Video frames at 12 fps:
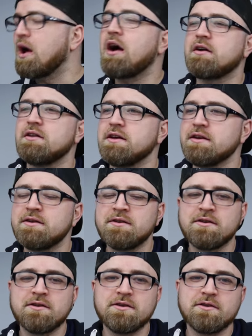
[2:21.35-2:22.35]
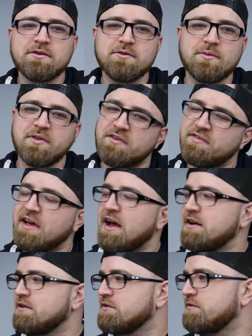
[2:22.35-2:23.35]
Broccoli with a
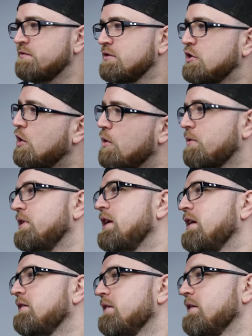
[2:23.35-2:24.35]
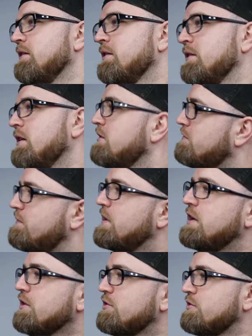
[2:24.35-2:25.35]
side of coriander and
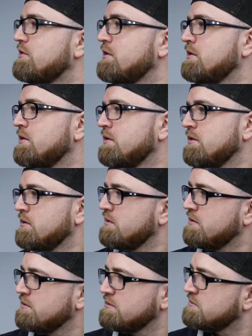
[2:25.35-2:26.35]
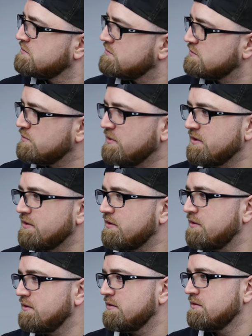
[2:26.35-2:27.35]
finished
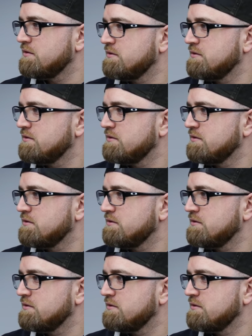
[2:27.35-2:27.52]
with